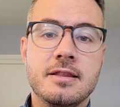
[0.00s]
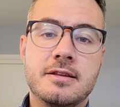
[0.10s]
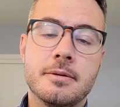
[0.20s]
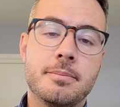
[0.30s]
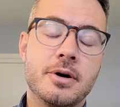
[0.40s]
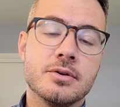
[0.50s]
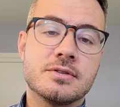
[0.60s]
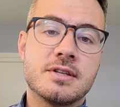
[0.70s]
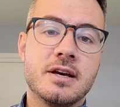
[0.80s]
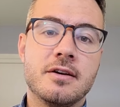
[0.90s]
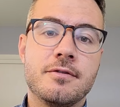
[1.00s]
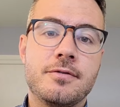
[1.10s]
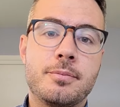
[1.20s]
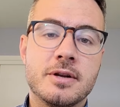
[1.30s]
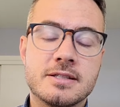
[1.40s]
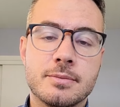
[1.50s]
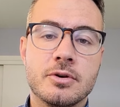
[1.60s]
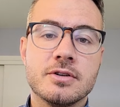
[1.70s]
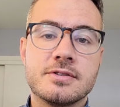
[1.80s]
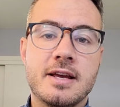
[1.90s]
composed of
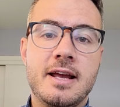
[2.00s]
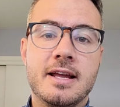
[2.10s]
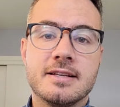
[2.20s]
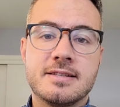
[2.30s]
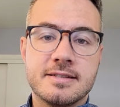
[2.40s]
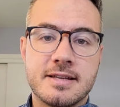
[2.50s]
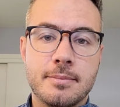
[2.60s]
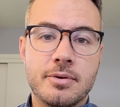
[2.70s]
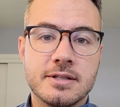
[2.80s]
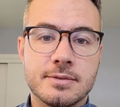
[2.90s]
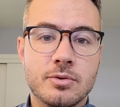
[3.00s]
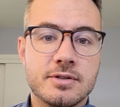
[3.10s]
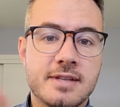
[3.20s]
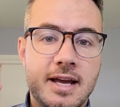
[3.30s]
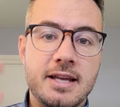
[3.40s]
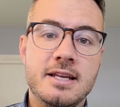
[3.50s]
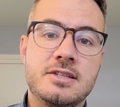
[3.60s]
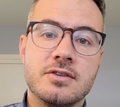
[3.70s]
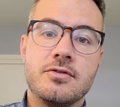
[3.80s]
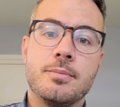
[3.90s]
principals and assistant principals at
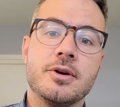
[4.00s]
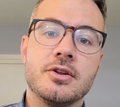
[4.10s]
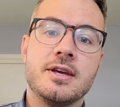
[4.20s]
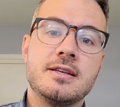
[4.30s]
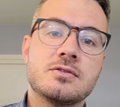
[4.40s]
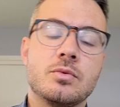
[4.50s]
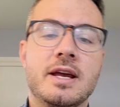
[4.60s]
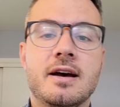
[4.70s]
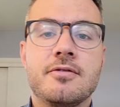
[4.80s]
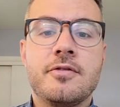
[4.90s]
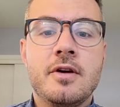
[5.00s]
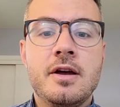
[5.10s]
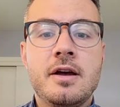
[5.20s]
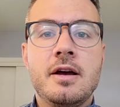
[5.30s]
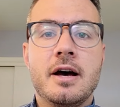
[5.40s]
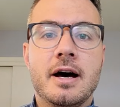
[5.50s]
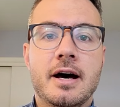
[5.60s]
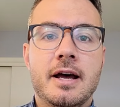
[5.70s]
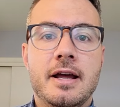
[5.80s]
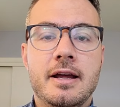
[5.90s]
each of the buildings. We have
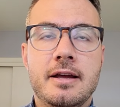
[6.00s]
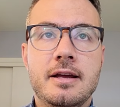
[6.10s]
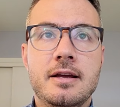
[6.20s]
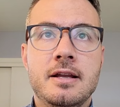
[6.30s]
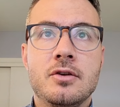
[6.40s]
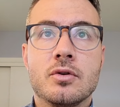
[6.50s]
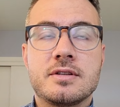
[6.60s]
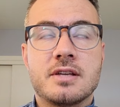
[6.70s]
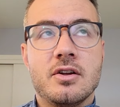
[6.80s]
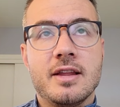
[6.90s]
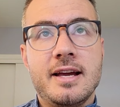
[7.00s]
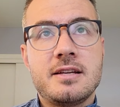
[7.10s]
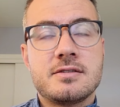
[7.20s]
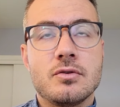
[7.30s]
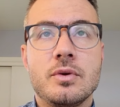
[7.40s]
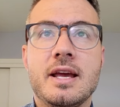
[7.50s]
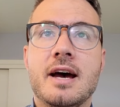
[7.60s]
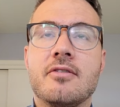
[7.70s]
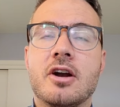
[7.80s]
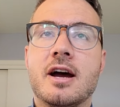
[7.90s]
uh, in North Salt Lake. So we
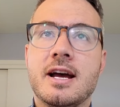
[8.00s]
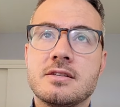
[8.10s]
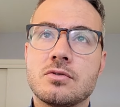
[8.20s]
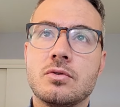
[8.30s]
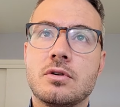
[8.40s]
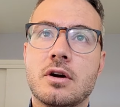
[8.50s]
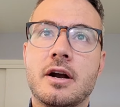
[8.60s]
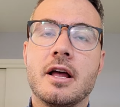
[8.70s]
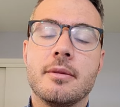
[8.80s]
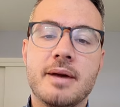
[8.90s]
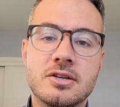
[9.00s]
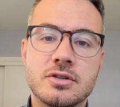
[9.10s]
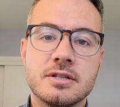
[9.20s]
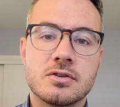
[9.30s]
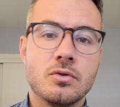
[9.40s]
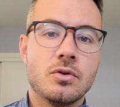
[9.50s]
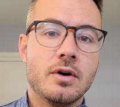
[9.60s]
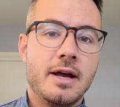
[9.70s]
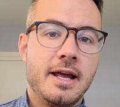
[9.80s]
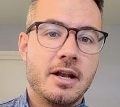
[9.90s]
have our high school, our elementary
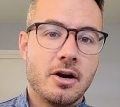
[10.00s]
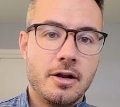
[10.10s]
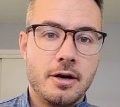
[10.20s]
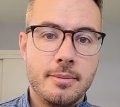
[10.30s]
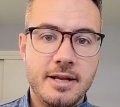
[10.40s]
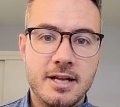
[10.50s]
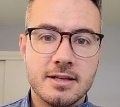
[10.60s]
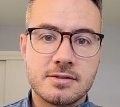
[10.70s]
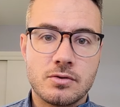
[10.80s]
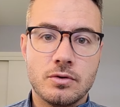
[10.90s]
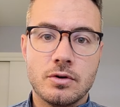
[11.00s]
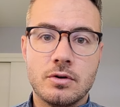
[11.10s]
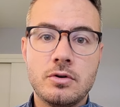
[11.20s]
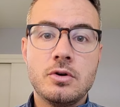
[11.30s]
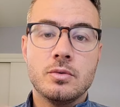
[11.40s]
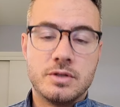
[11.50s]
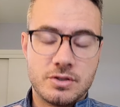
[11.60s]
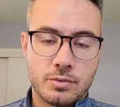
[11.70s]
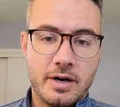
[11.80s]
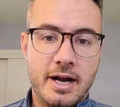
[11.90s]
school, and our intermediate school, which
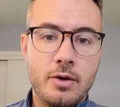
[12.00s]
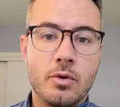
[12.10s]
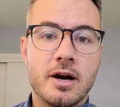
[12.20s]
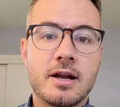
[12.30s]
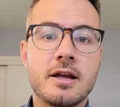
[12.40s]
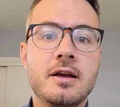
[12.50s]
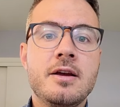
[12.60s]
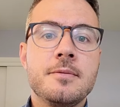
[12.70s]
is where I work.